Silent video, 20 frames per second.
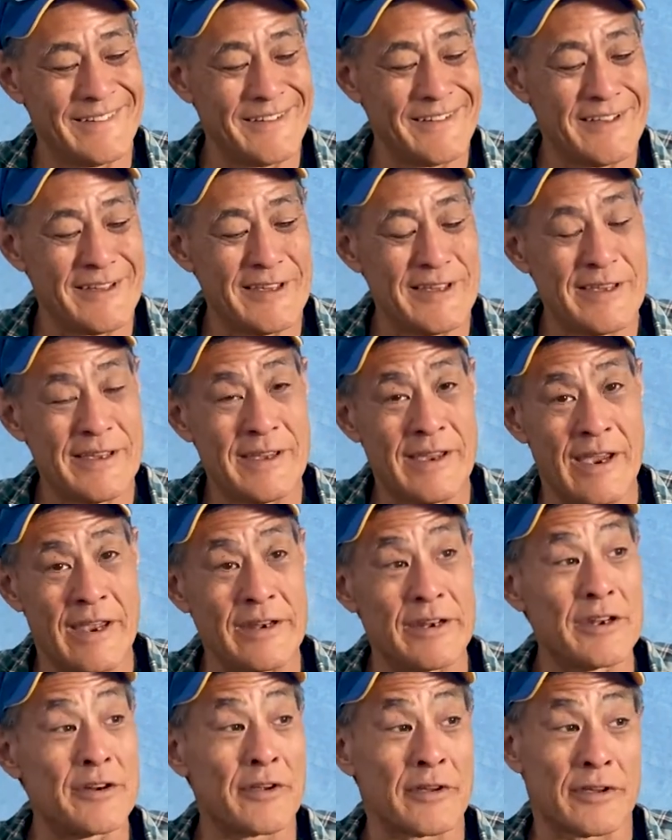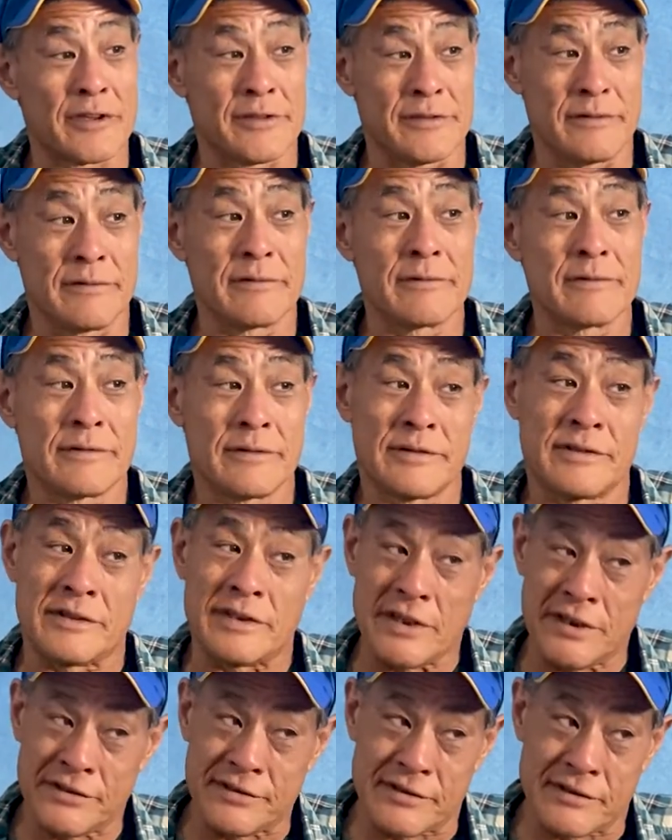Right. I need a
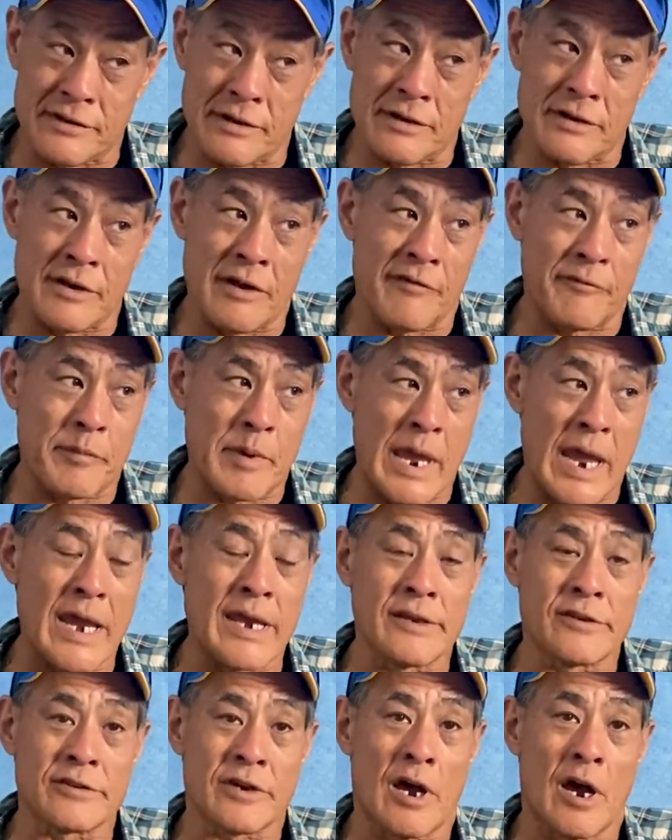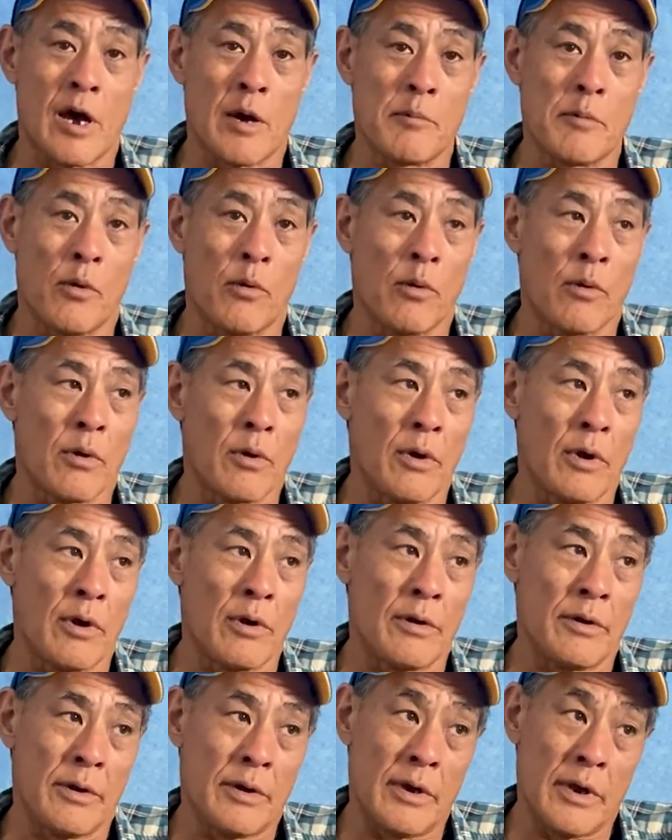decent enough paying job,
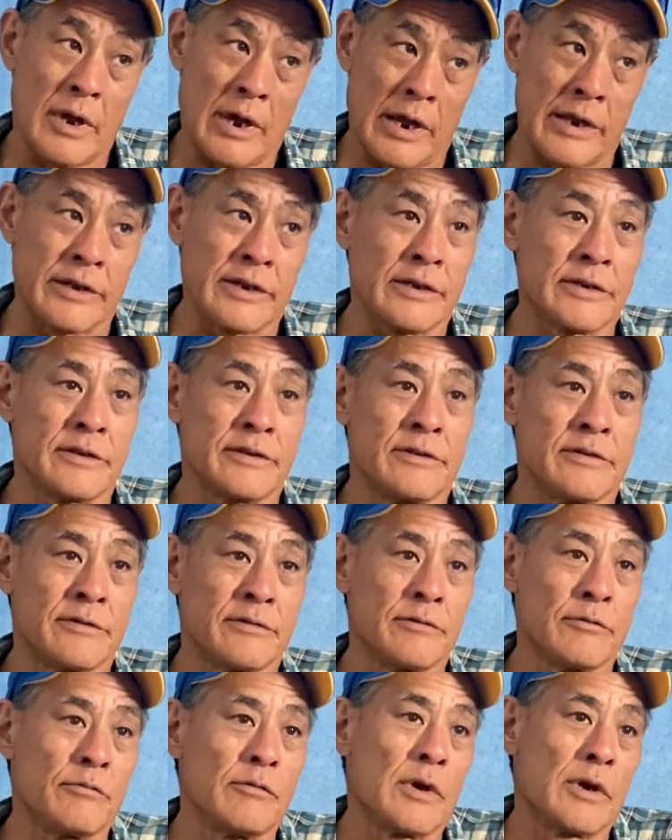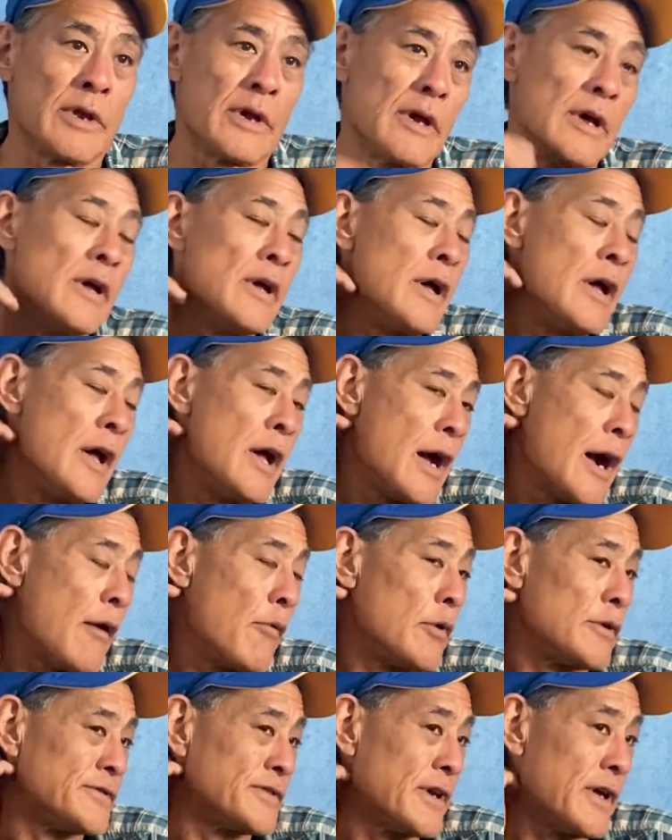or I need to do what I
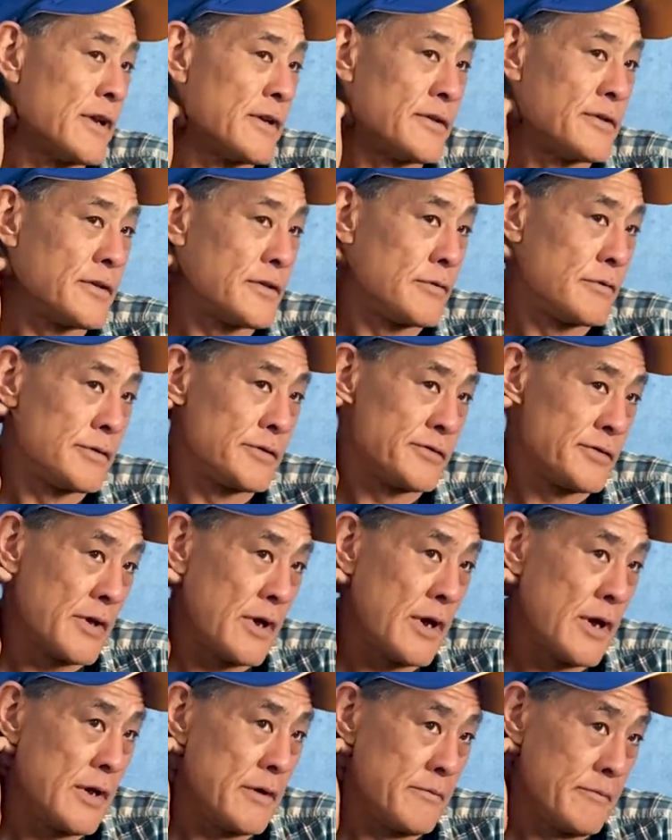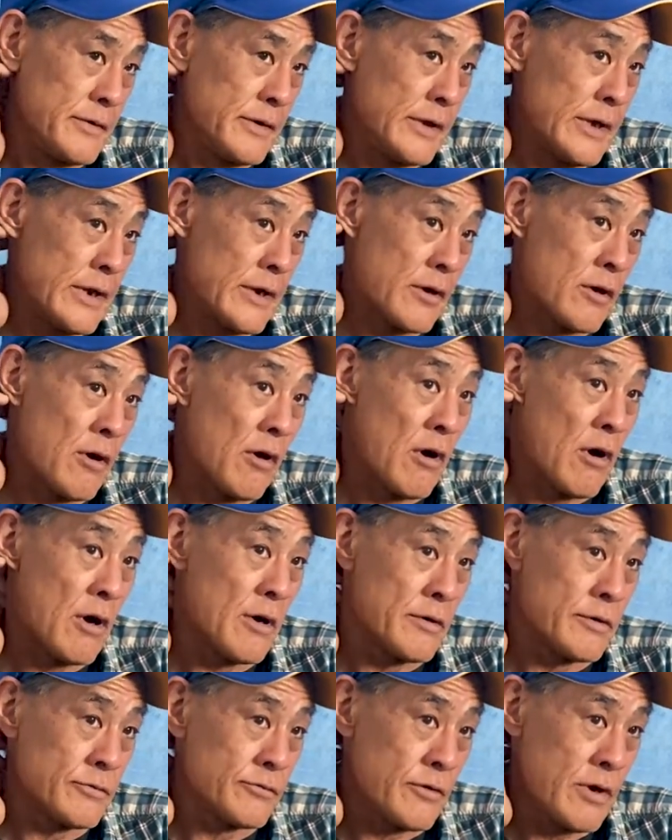was going to do, was get a car
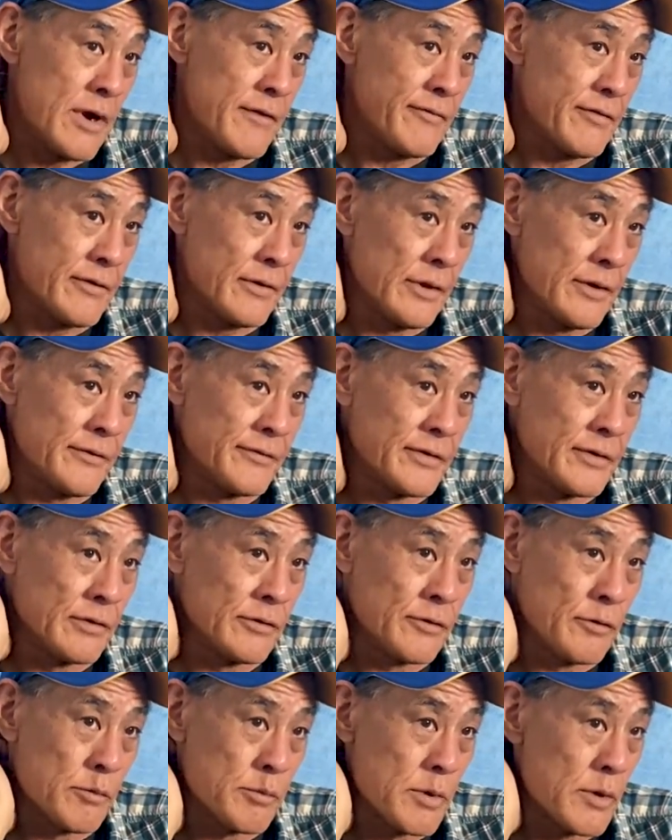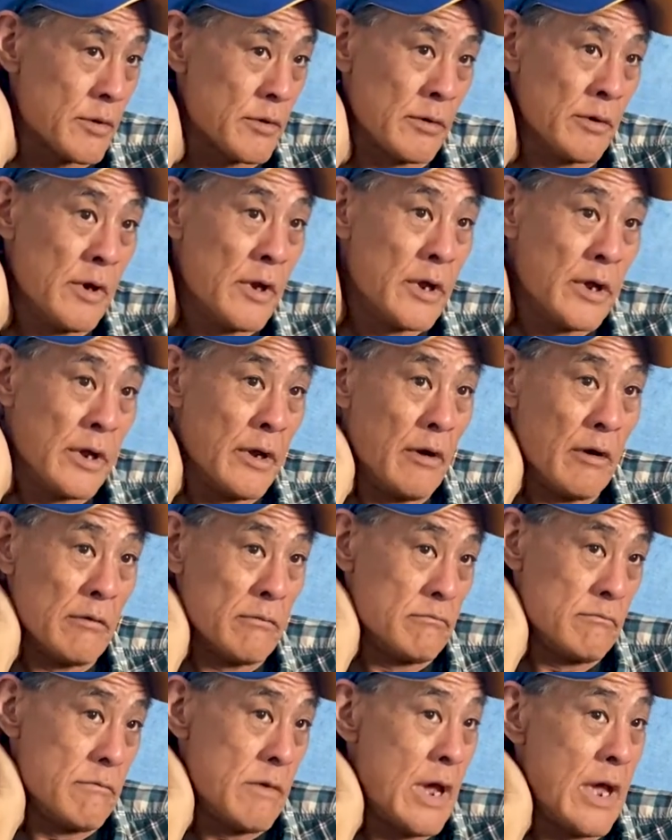and drive for Lyft and Uber
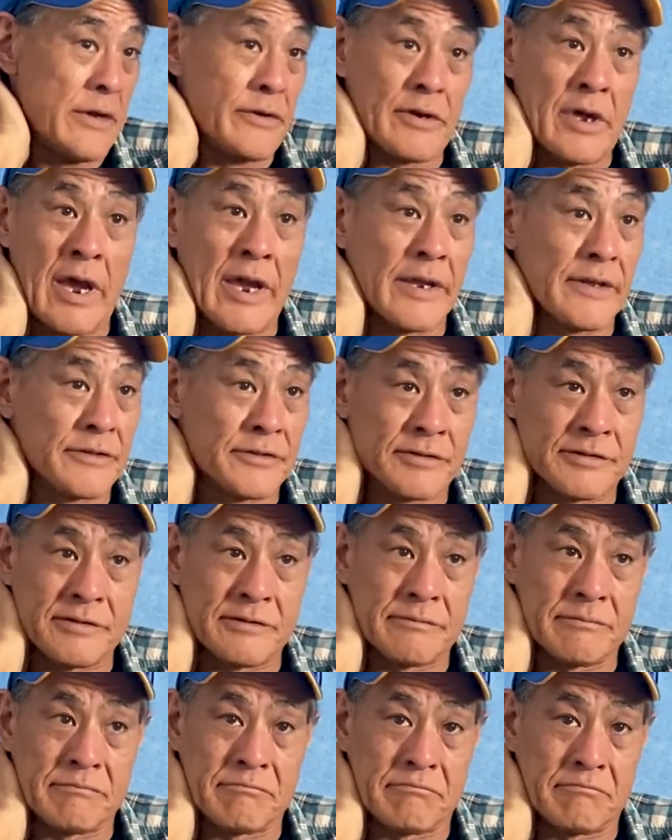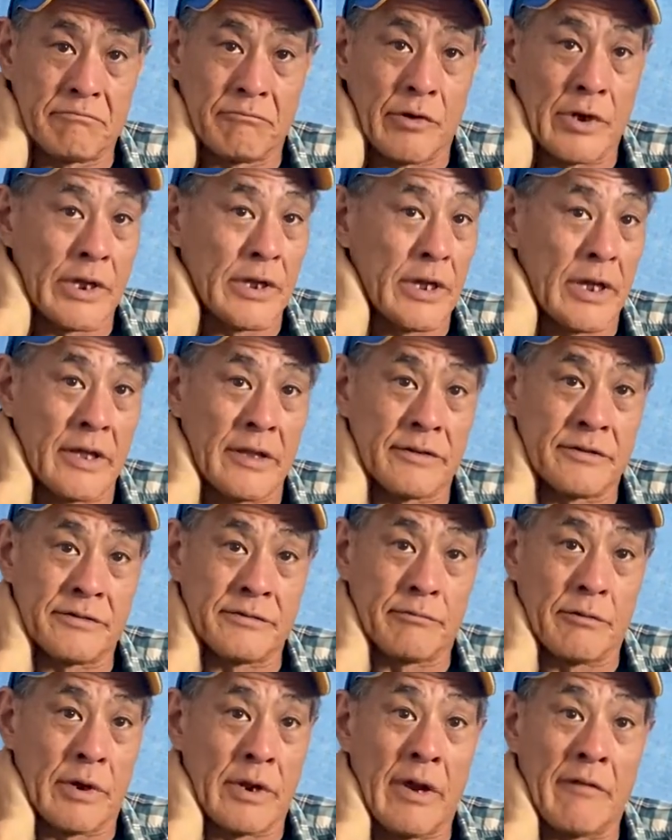at nights,
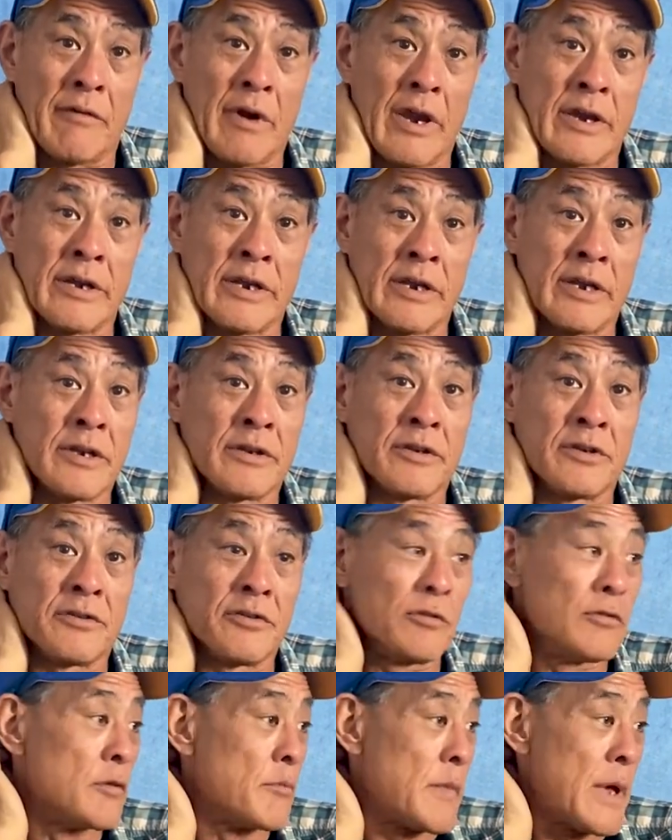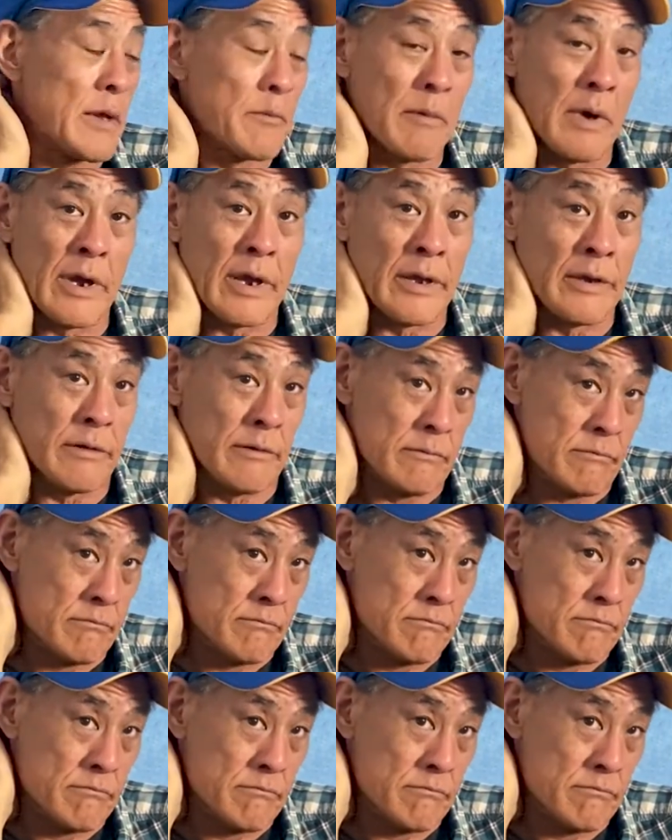weekends, whatever I needed to do to make my